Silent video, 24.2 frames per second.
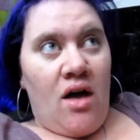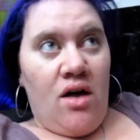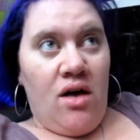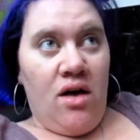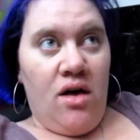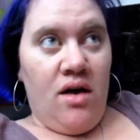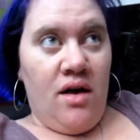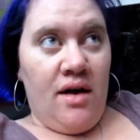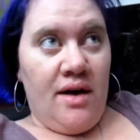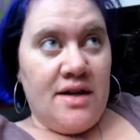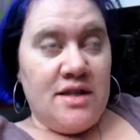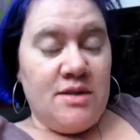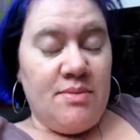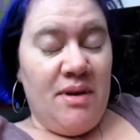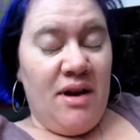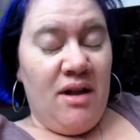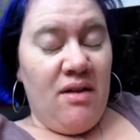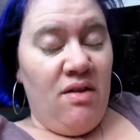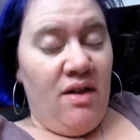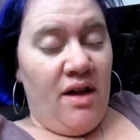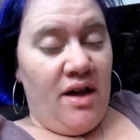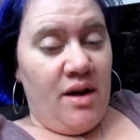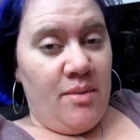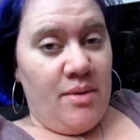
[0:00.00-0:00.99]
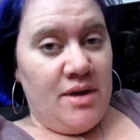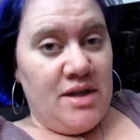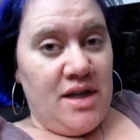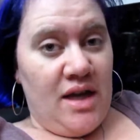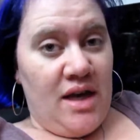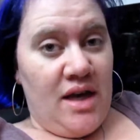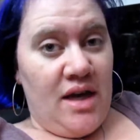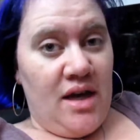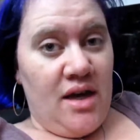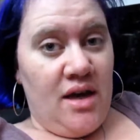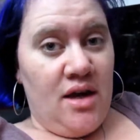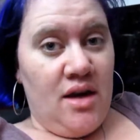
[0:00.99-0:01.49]
I spent a lot of my
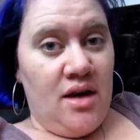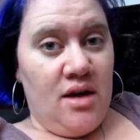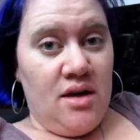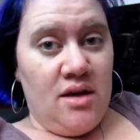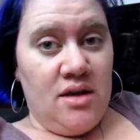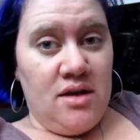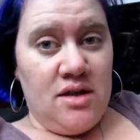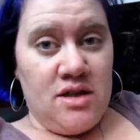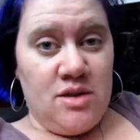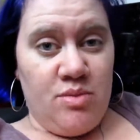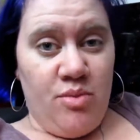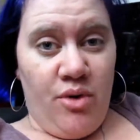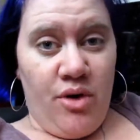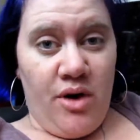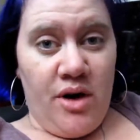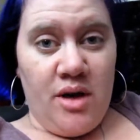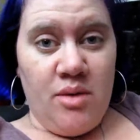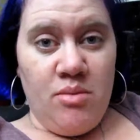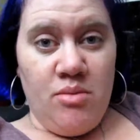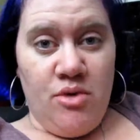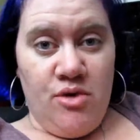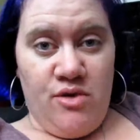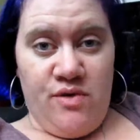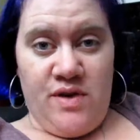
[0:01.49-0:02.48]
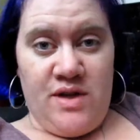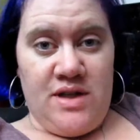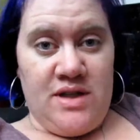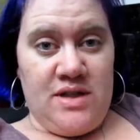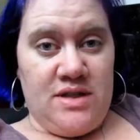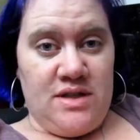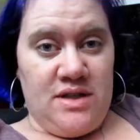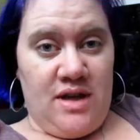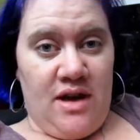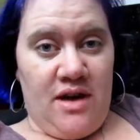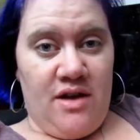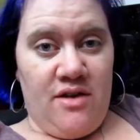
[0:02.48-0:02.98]
day this morning moving
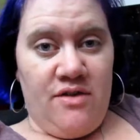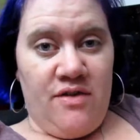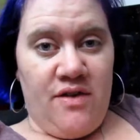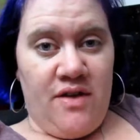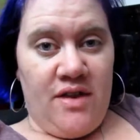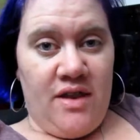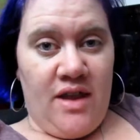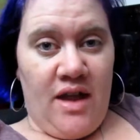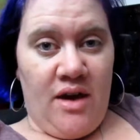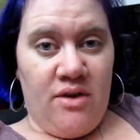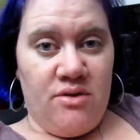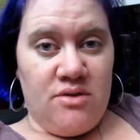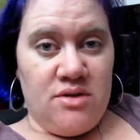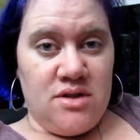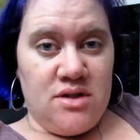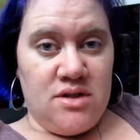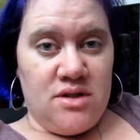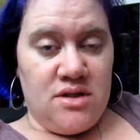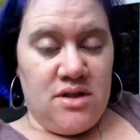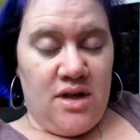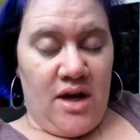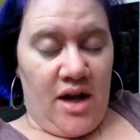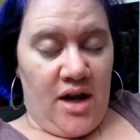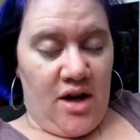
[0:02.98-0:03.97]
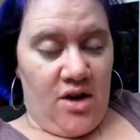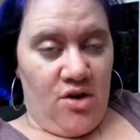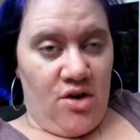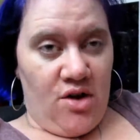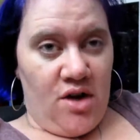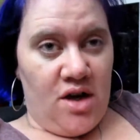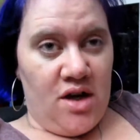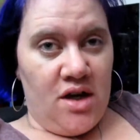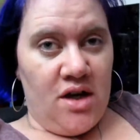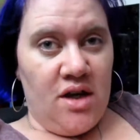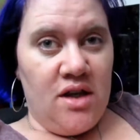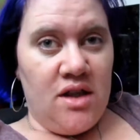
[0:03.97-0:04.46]
stuff, and that was
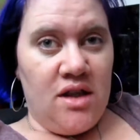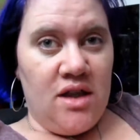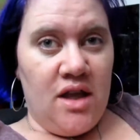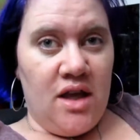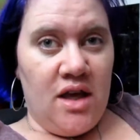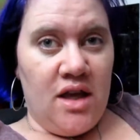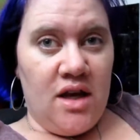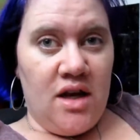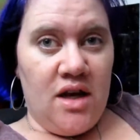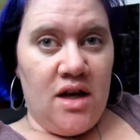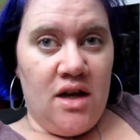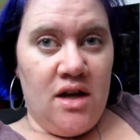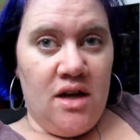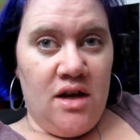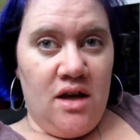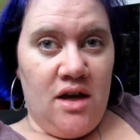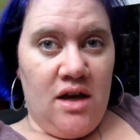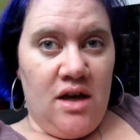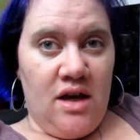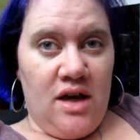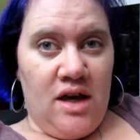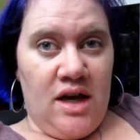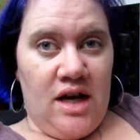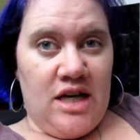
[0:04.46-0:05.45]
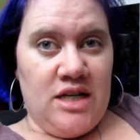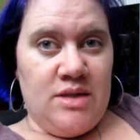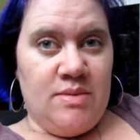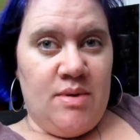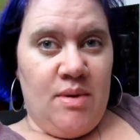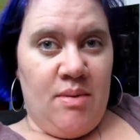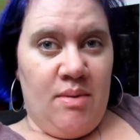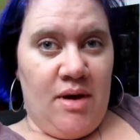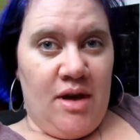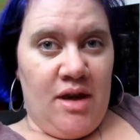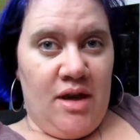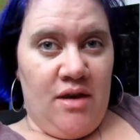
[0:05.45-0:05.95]
tiring. And then I
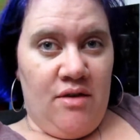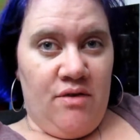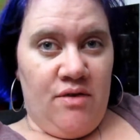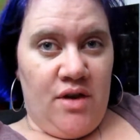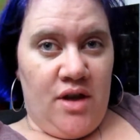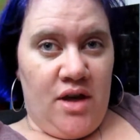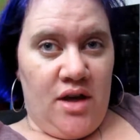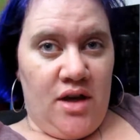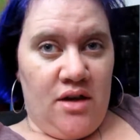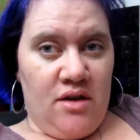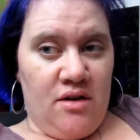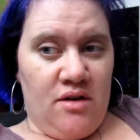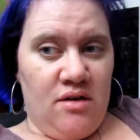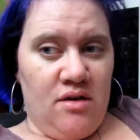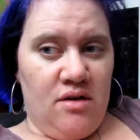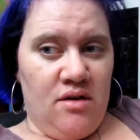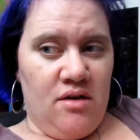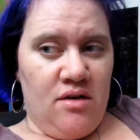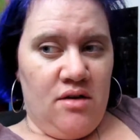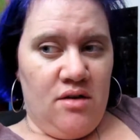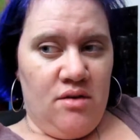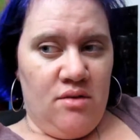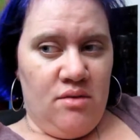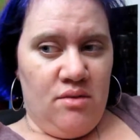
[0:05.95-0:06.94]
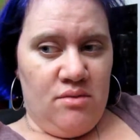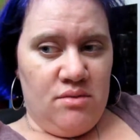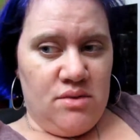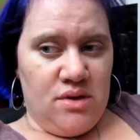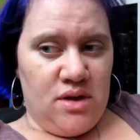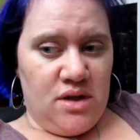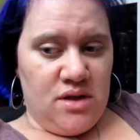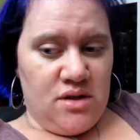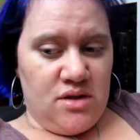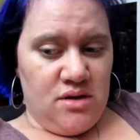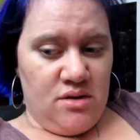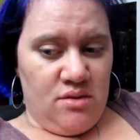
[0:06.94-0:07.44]
spent my evening, what
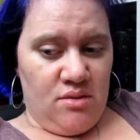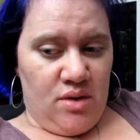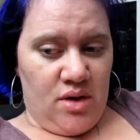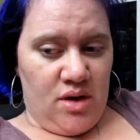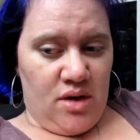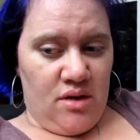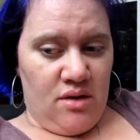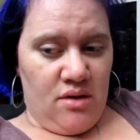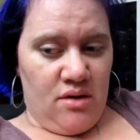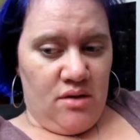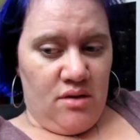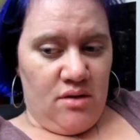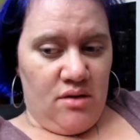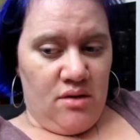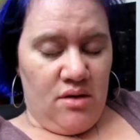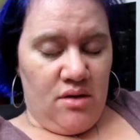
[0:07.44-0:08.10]
was I doing?